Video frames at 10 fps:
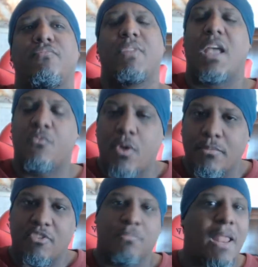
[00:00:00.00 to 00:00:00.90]
that's
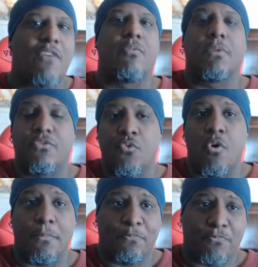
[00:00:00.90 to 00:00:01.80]
what this platform is
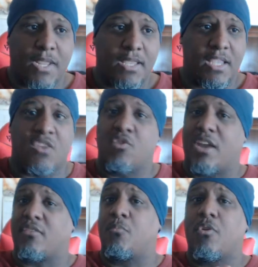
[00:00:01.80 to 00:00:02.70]
for. You
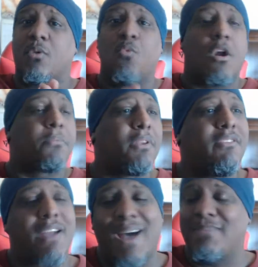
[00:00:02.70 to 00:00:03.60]
guys are more than welcome to
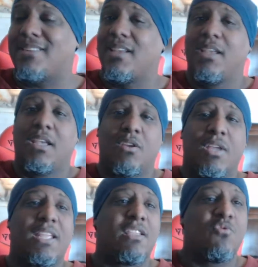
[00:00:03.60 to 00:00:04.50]
leave comments.
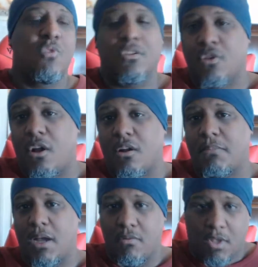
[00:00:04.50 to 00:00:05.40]
Anything you want to talk
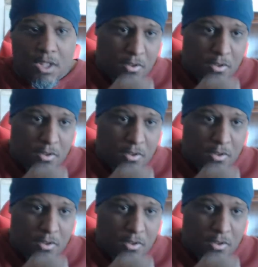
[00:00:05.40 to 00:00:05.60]
about,